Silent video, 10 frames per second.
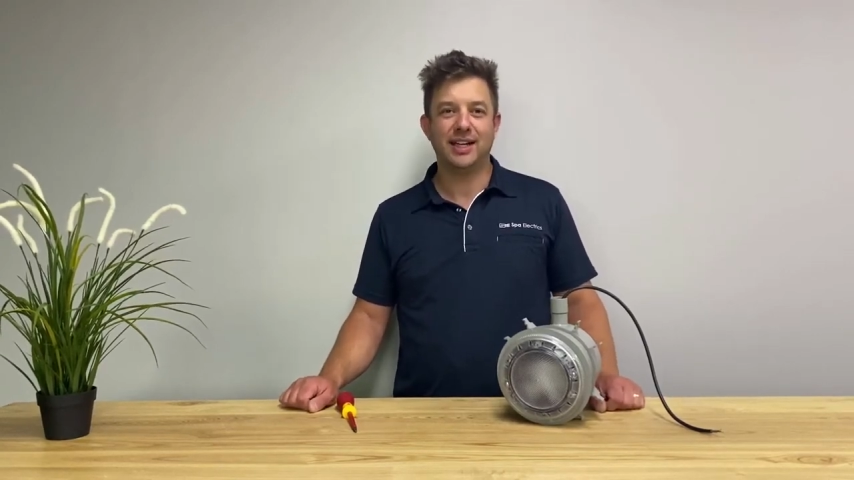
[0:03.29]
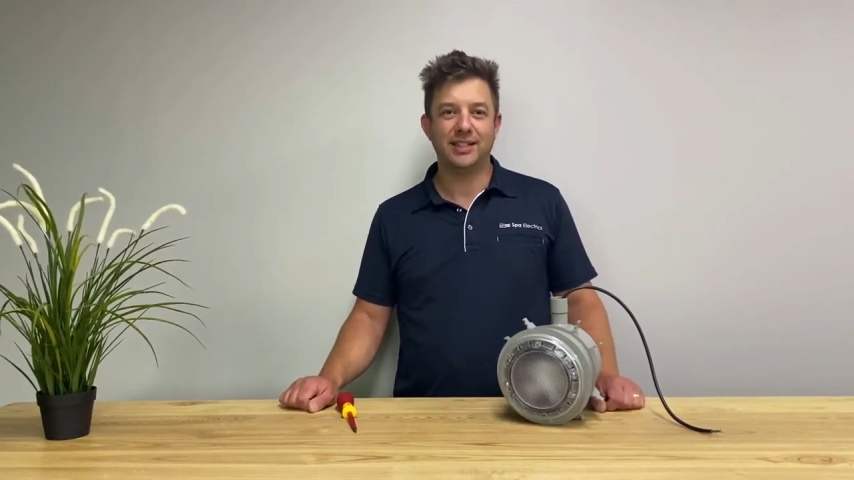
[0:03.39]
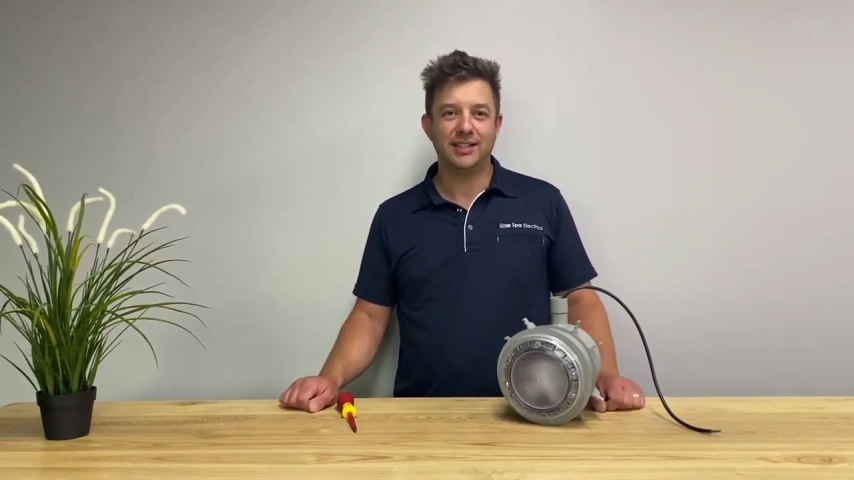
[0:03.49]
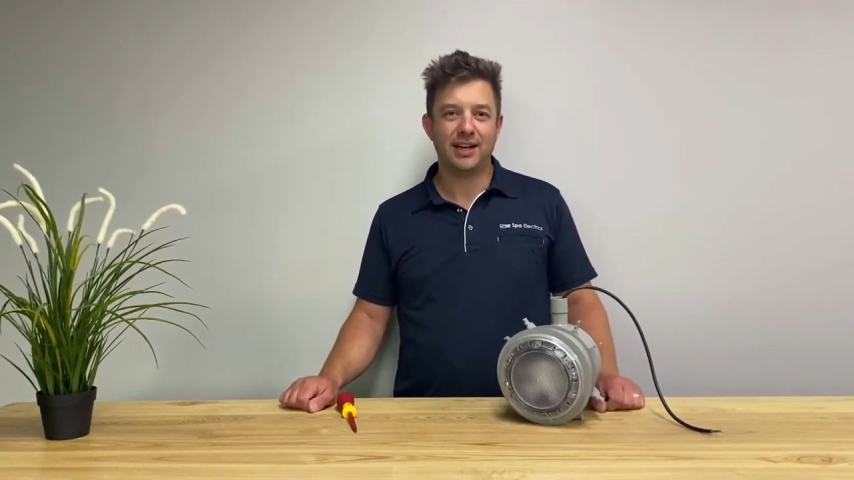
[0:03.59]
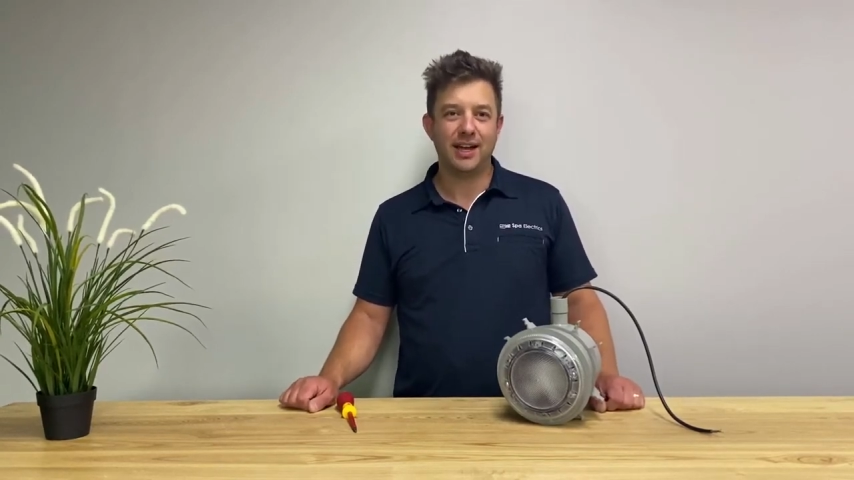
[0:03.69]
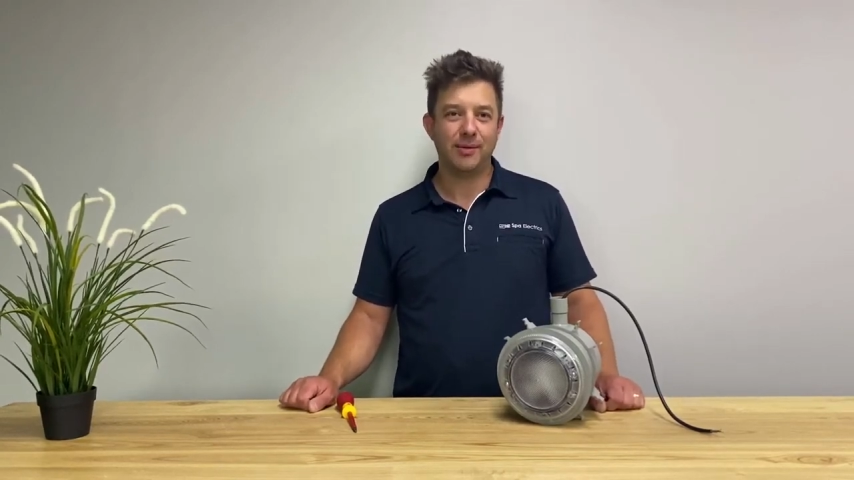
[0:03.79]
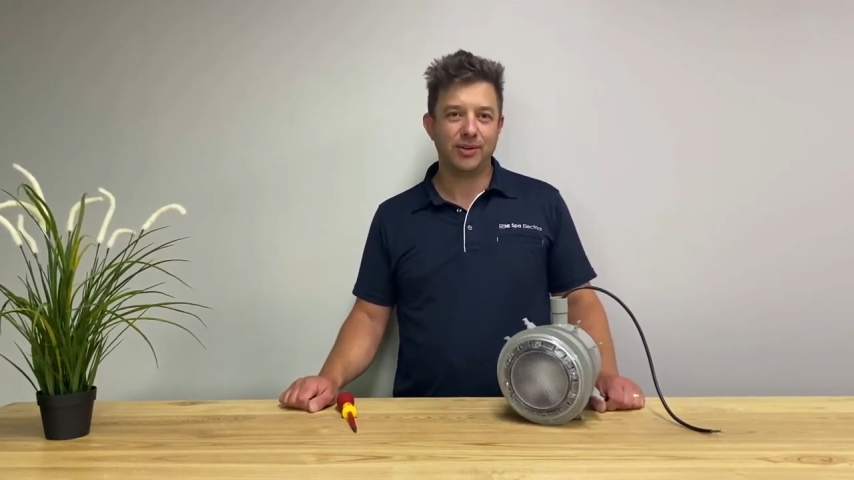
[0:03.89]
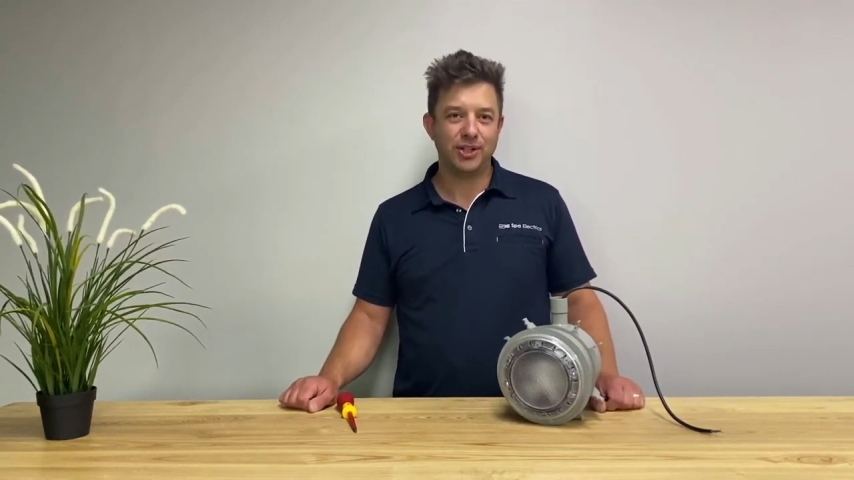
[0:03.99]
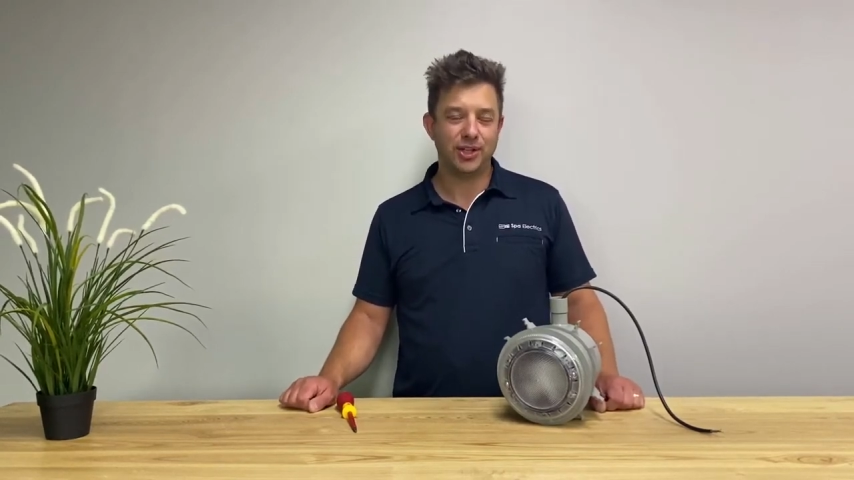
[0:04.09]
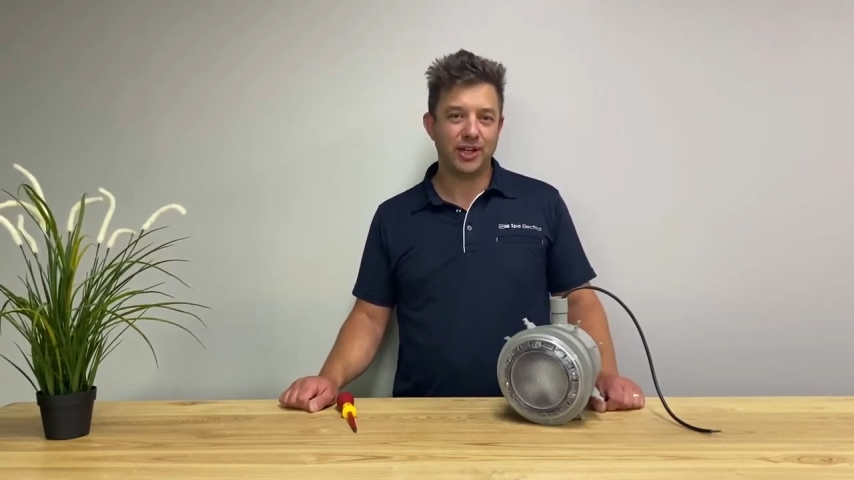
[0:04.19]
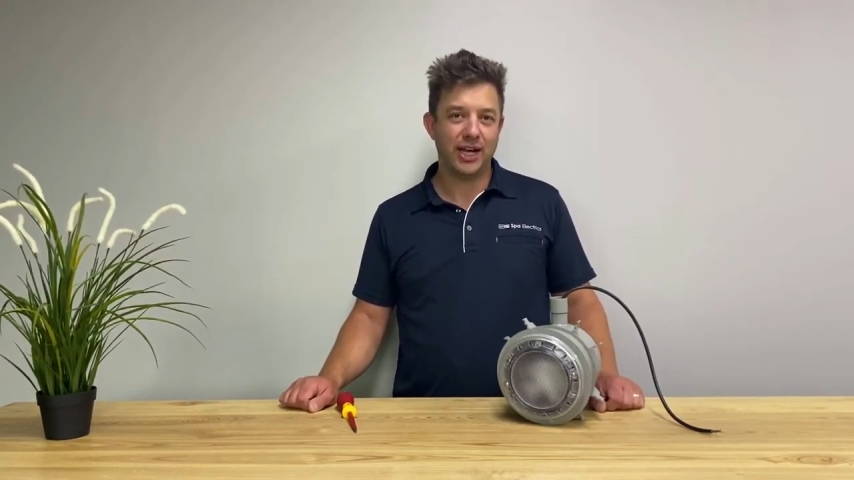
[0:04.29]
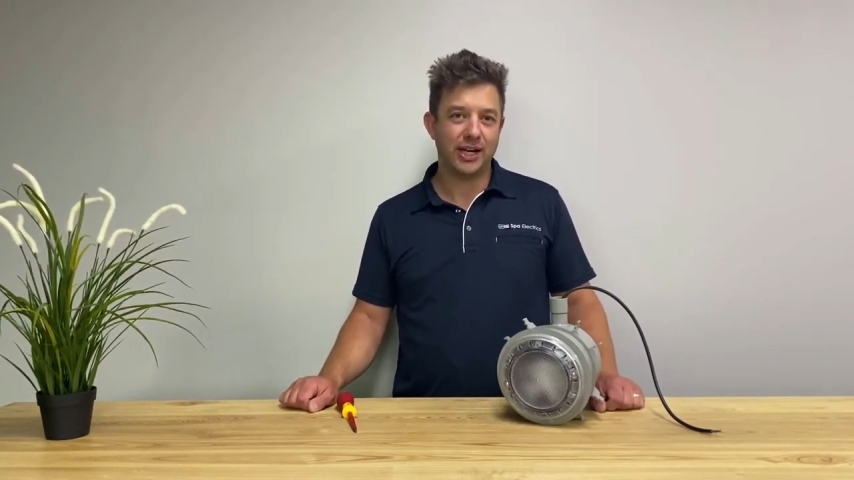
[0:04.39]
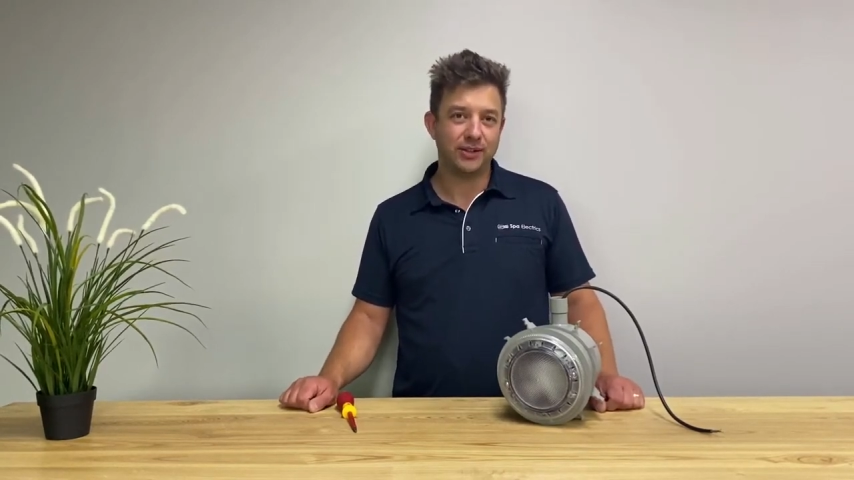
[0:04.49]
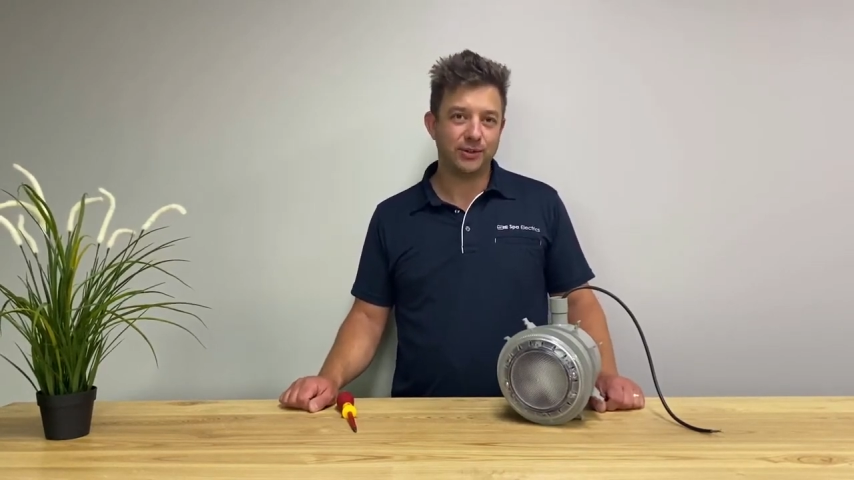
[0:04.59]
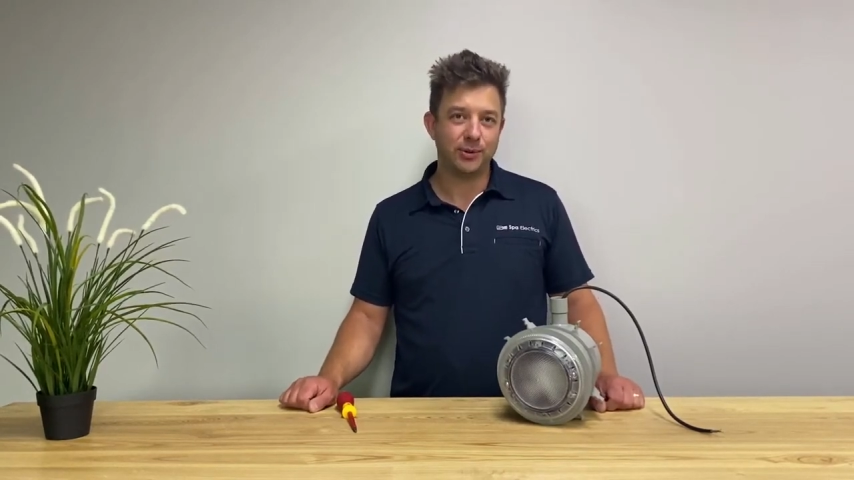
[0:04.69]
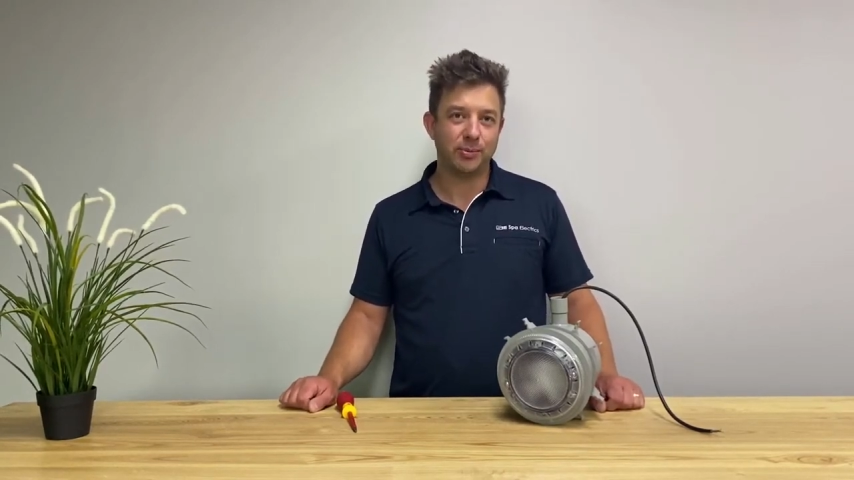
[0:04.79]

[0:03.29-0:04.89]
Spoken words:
and today I'm going to show you how to